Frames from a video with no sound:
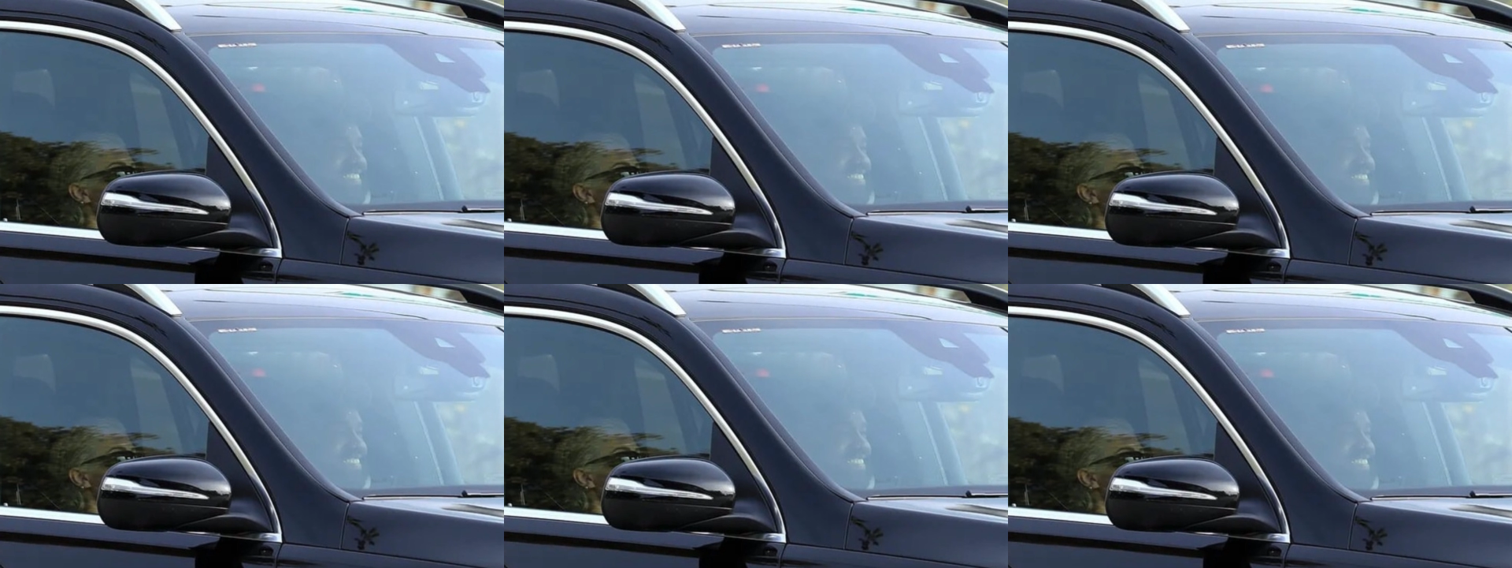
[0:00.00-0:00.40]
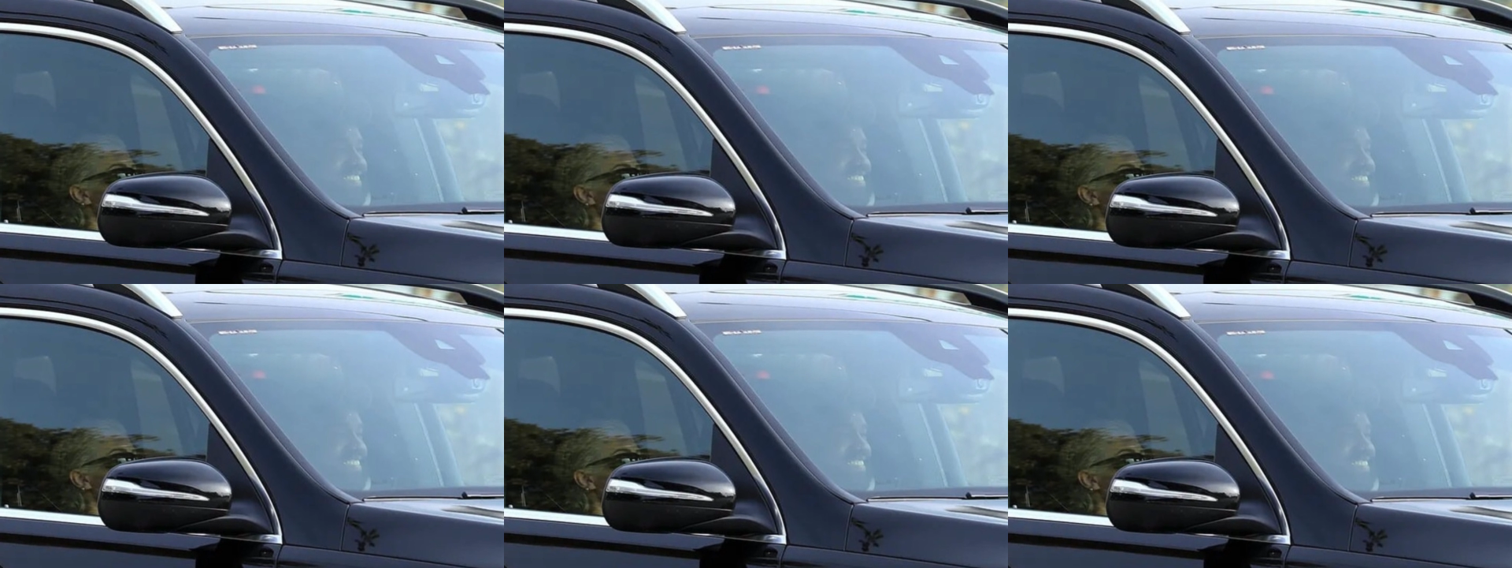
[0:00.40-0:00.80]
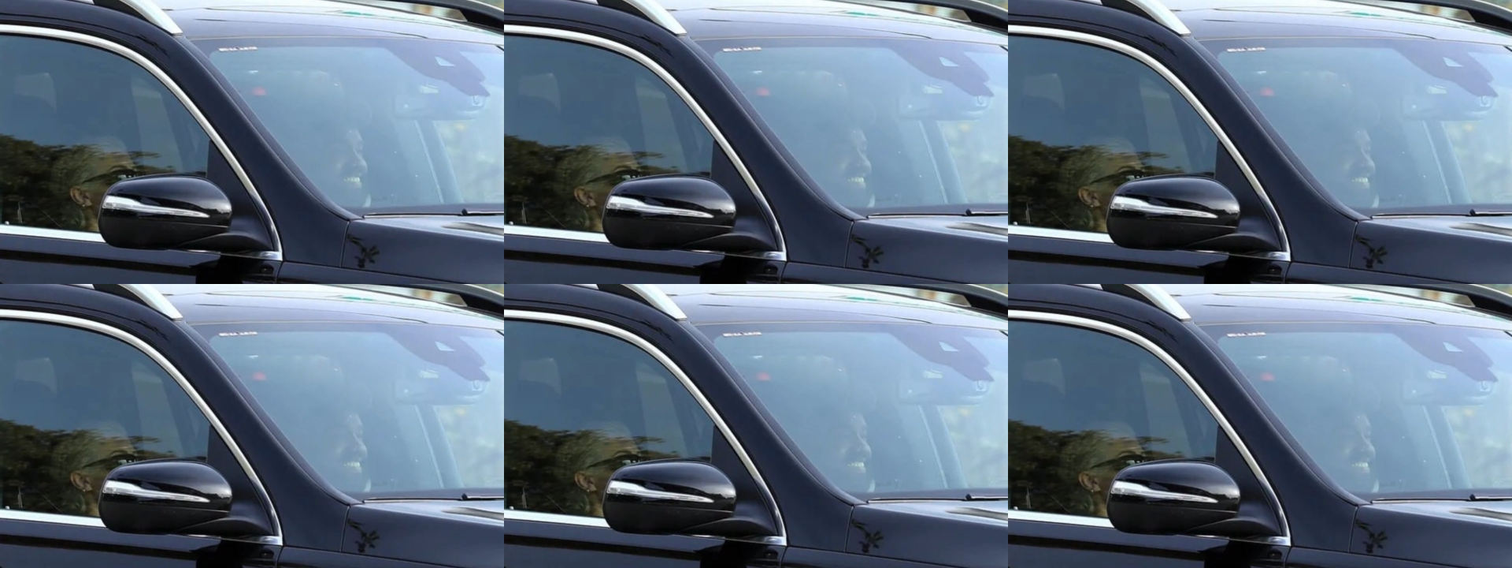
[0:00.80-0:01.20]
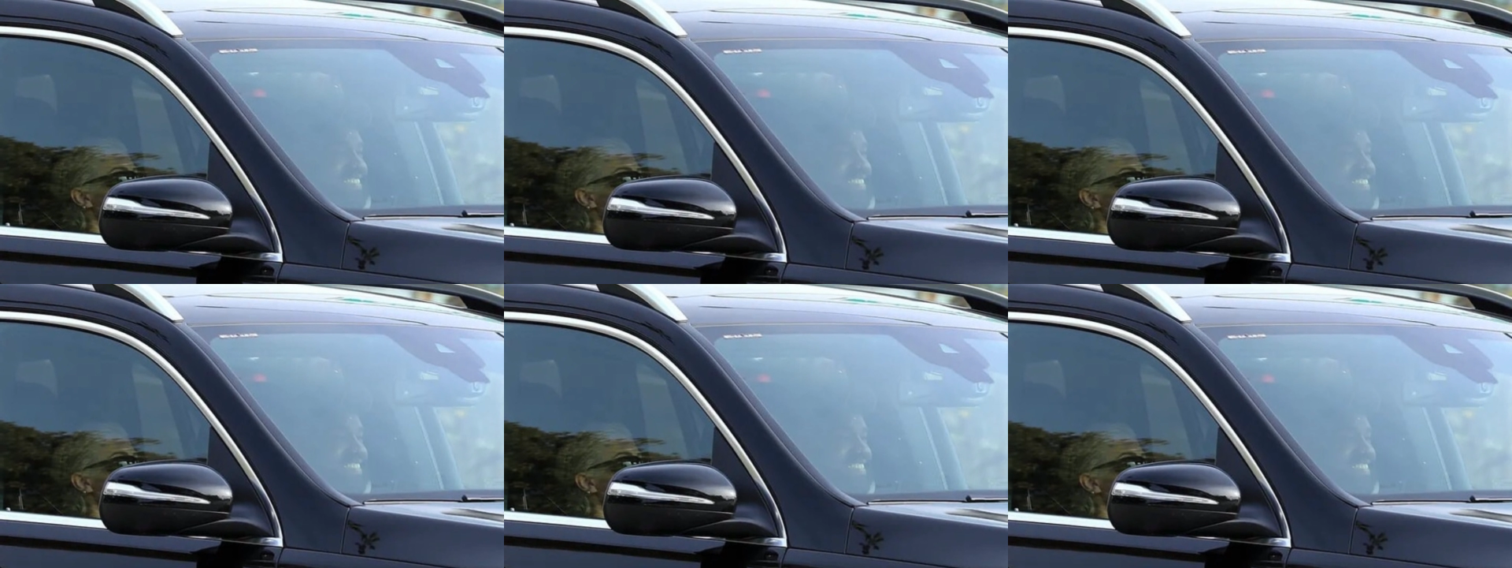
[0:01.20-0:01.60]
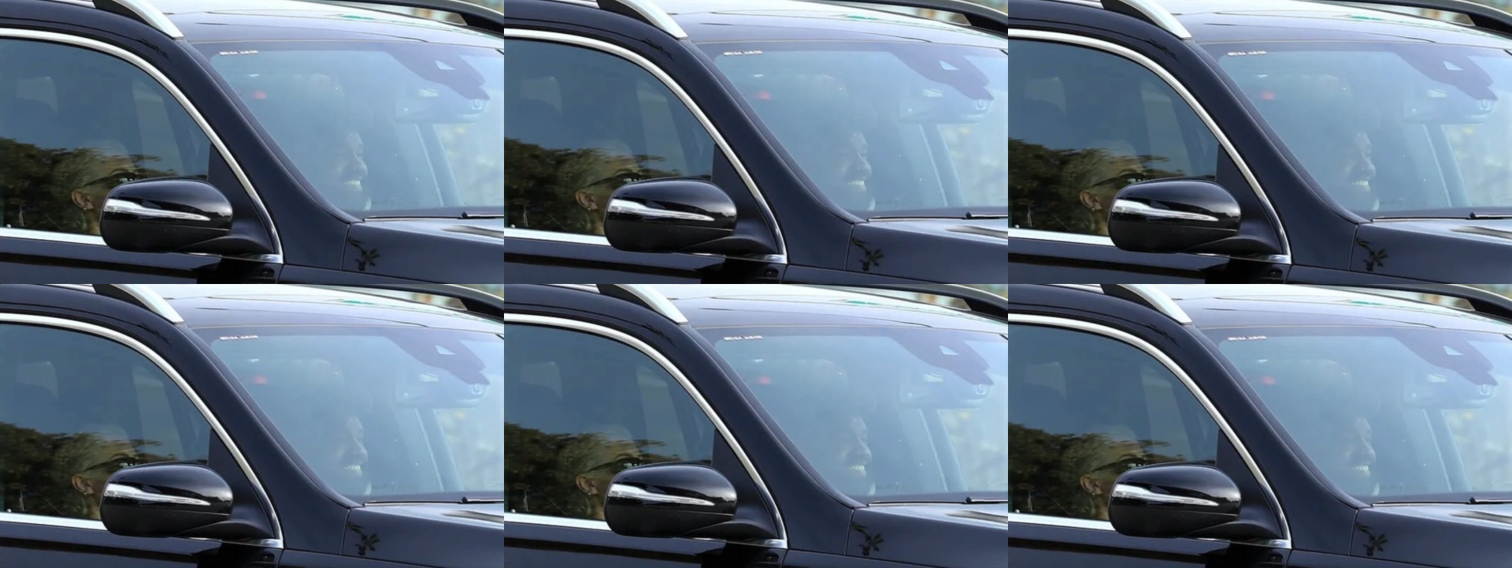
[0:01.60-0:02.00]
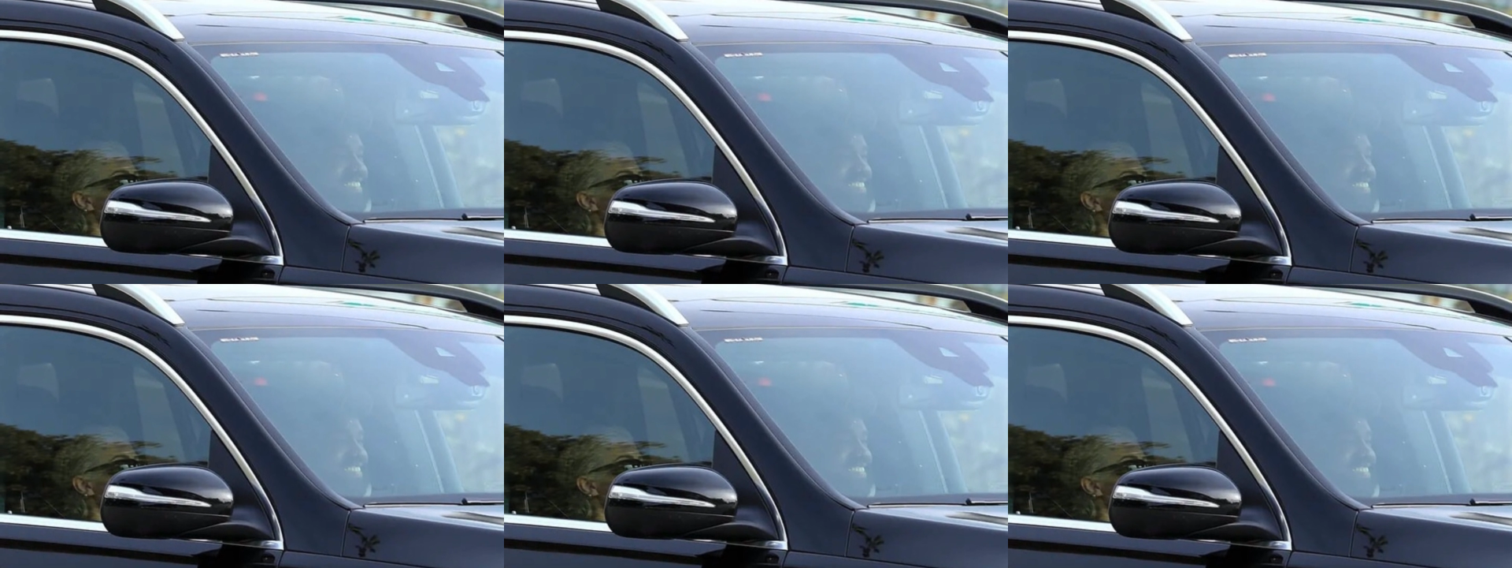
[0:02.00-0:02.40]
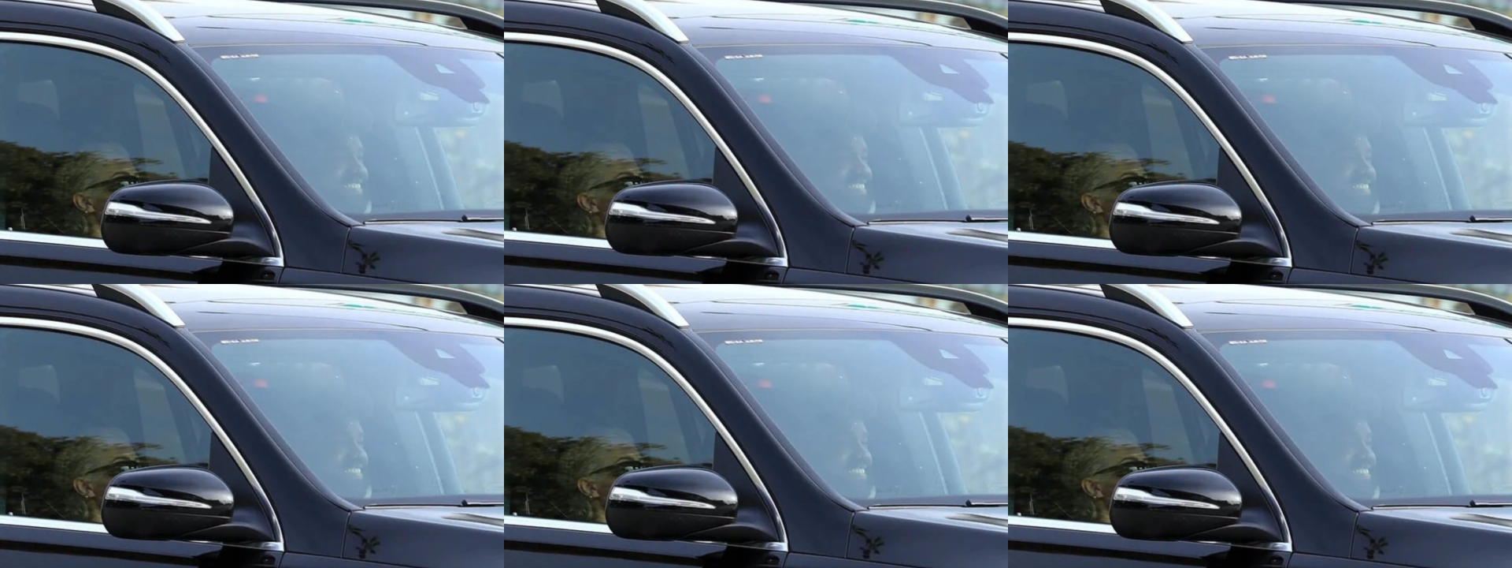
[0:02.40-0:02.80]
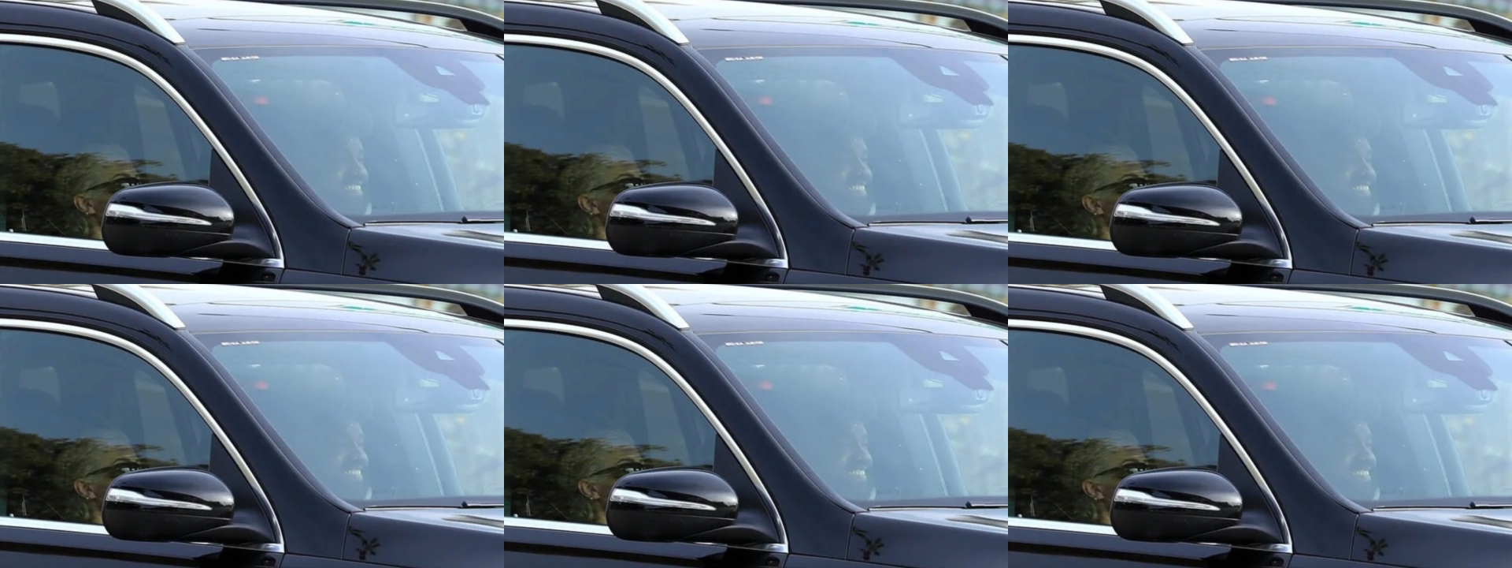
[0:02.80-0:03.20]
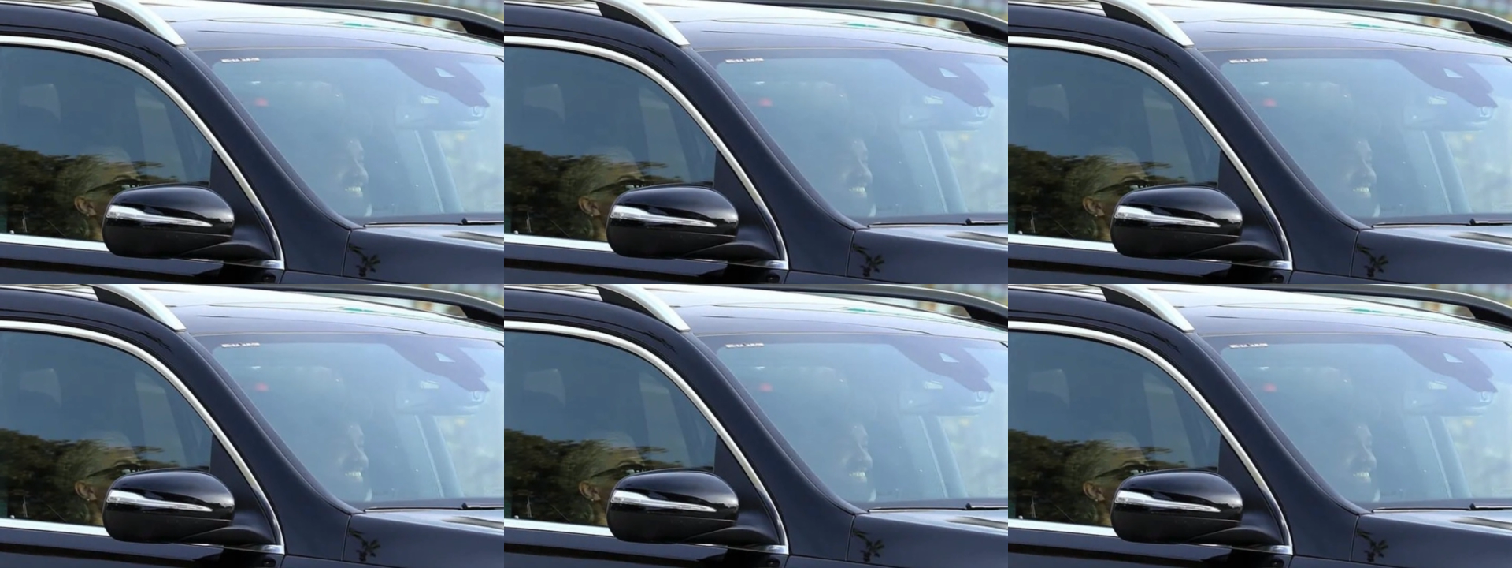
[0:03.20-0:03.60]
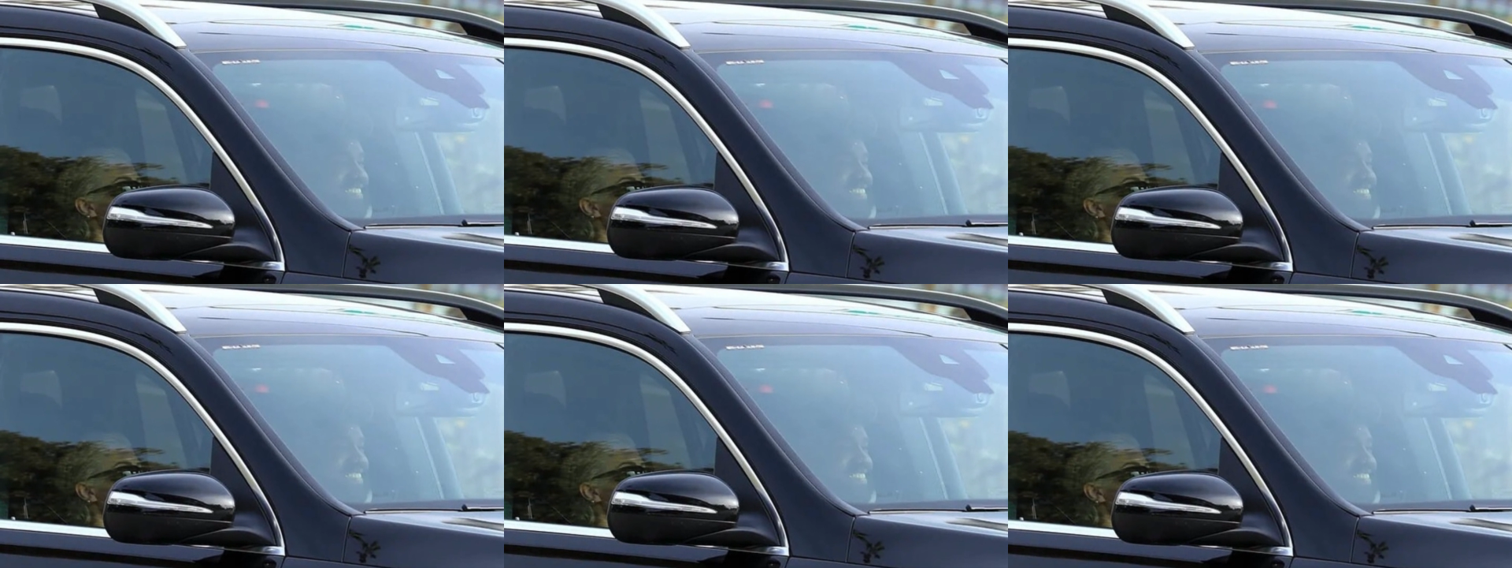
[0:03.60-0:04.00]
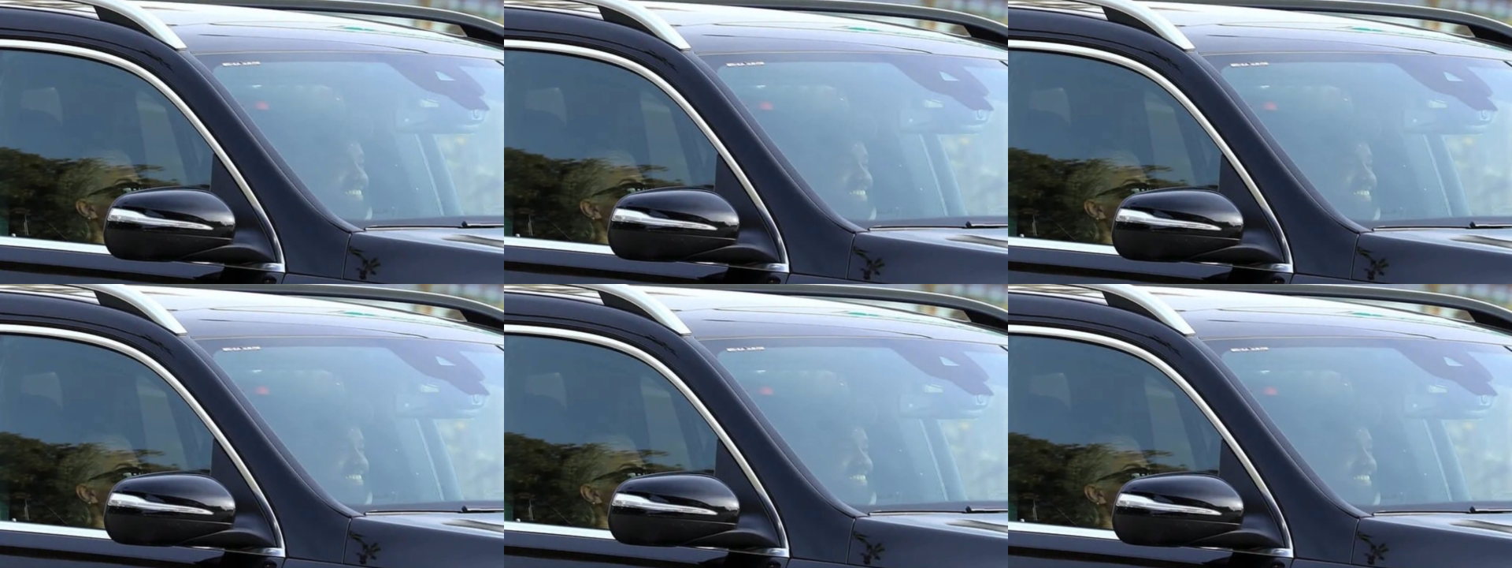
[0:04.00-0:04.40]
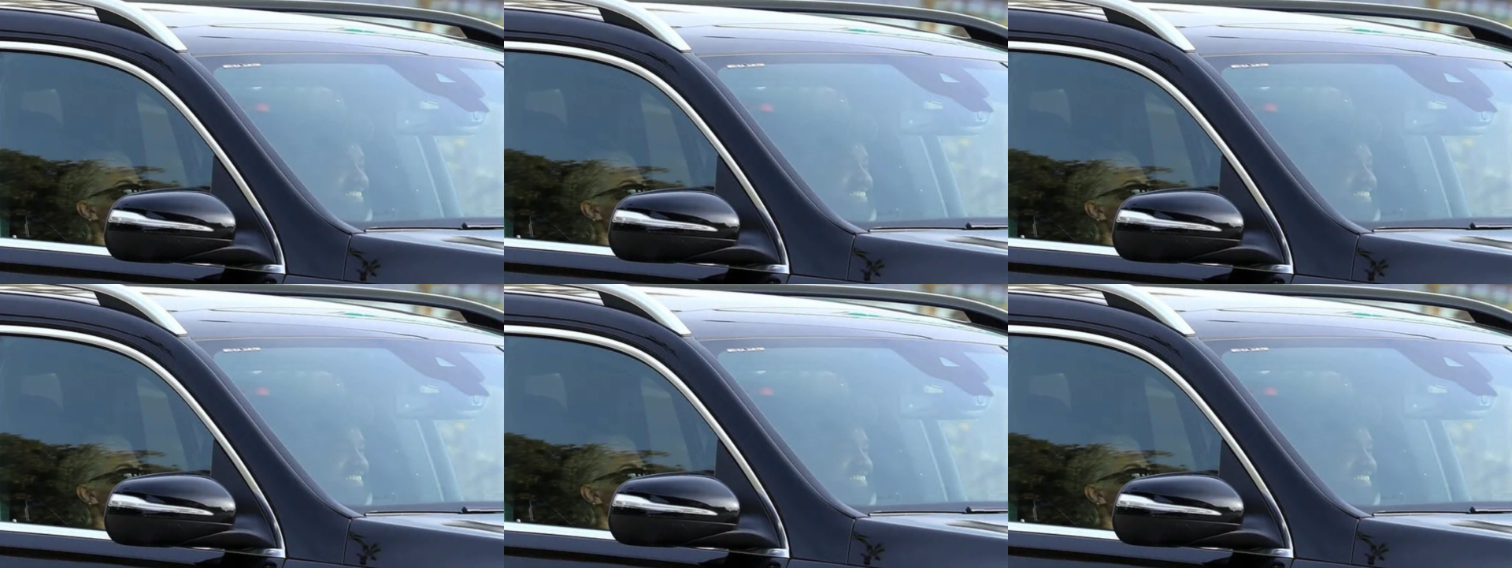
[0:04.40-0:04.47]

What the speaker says: [unreadable: no face in view]